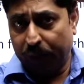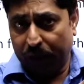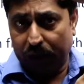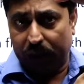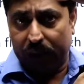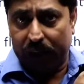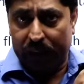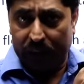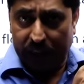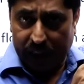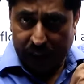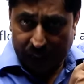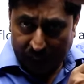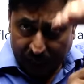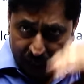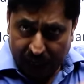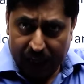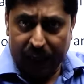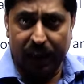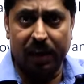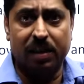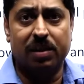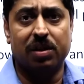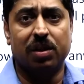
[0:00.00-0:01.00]
because the
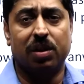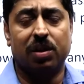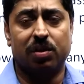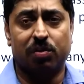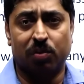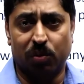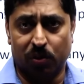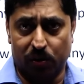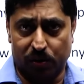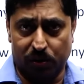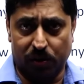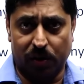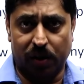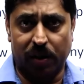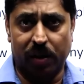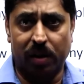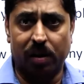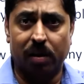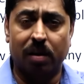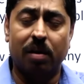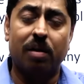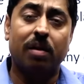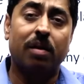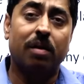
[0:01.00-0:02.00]
can exerts force on it.
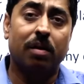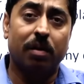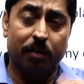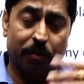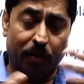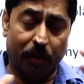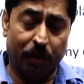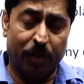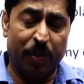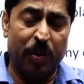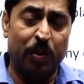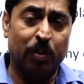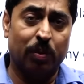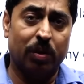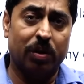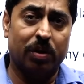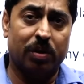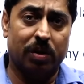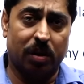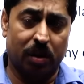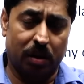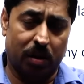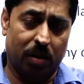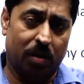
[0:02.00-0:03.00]
From
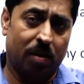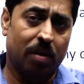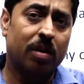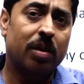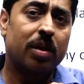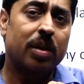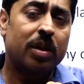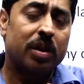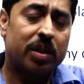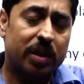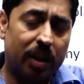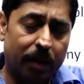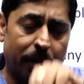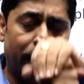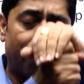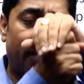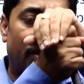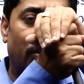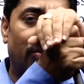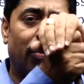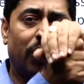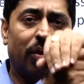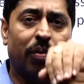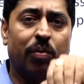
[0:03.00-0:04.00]
Newton's third law, same
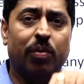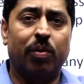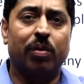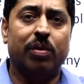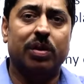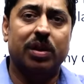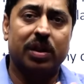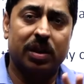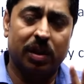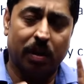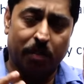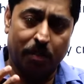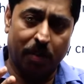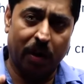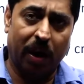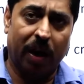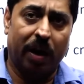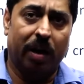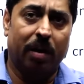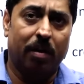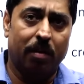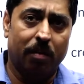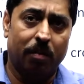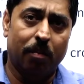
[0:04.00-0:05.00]
amount of force is
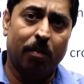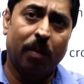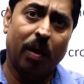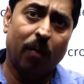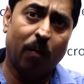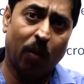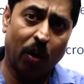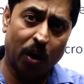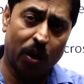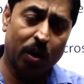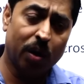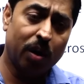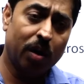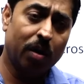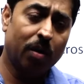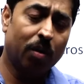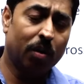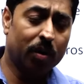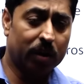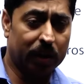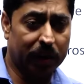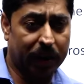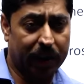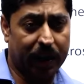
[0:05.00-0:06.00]
applied by water
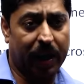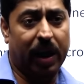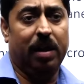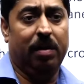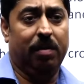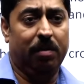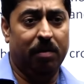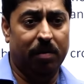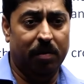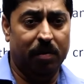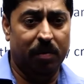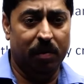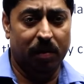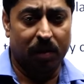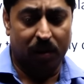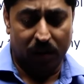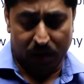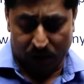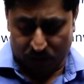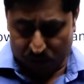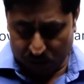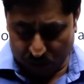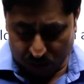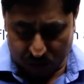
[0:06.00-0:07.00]
on the can.
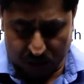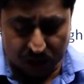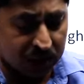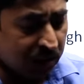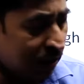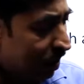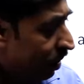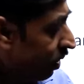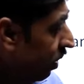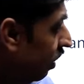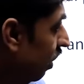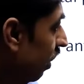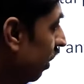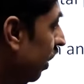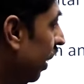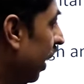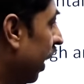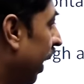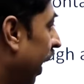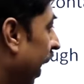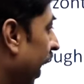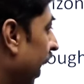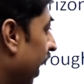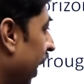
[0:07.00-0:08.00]
So, this is the
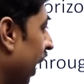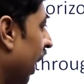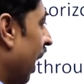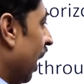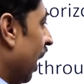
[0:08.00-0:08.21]
rate